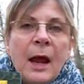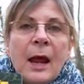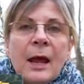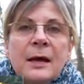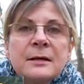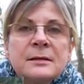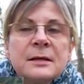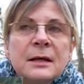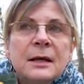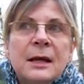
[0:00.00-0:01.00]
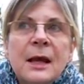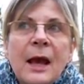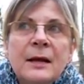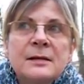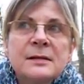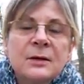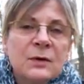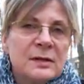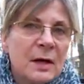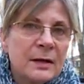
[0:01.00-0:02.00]
and he had a
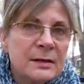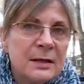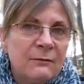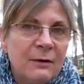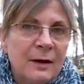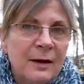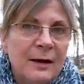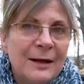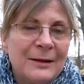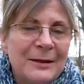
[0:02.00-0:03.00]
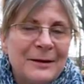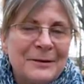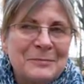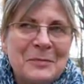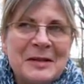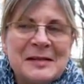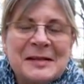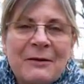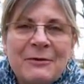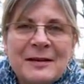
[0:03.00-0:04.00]
series on TV in the
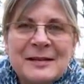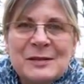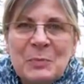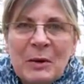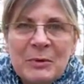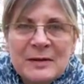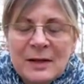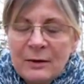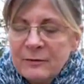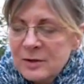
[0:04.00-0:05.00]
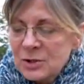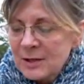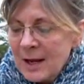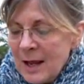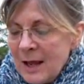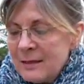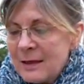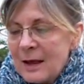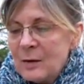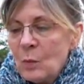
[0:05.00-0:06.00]
mid-70s, public television,
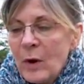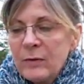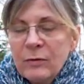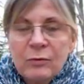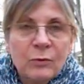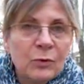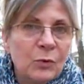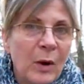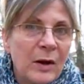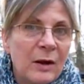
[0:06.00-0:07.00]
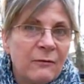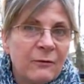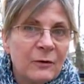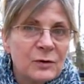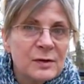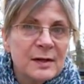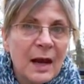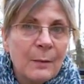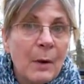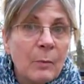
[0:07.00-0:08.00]
that went through when he first
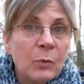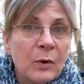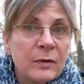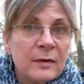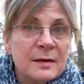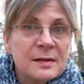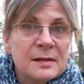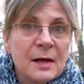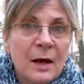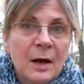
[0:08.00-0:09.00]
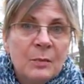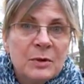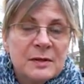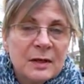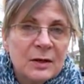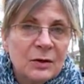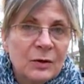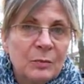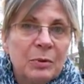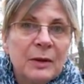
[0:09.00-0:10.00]
came up with this
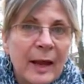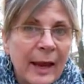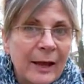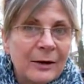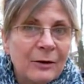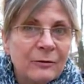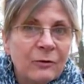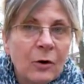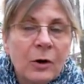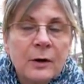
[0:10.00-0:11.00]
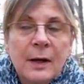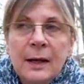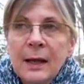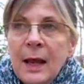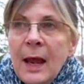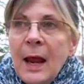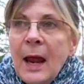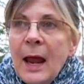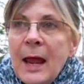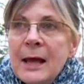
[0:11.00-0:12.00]
particular plan of gardening.
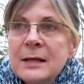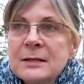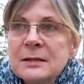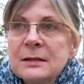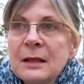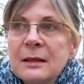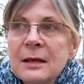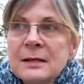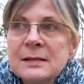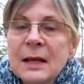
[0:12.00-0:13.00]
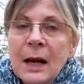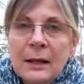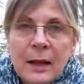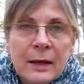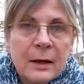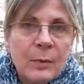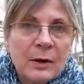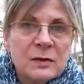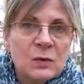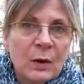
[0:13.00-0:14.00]
And the things that I like
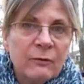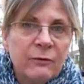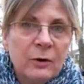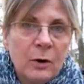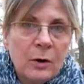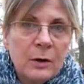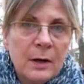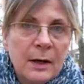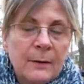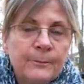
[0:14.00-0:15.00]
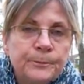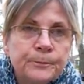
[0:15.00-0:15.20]
about square foot gardening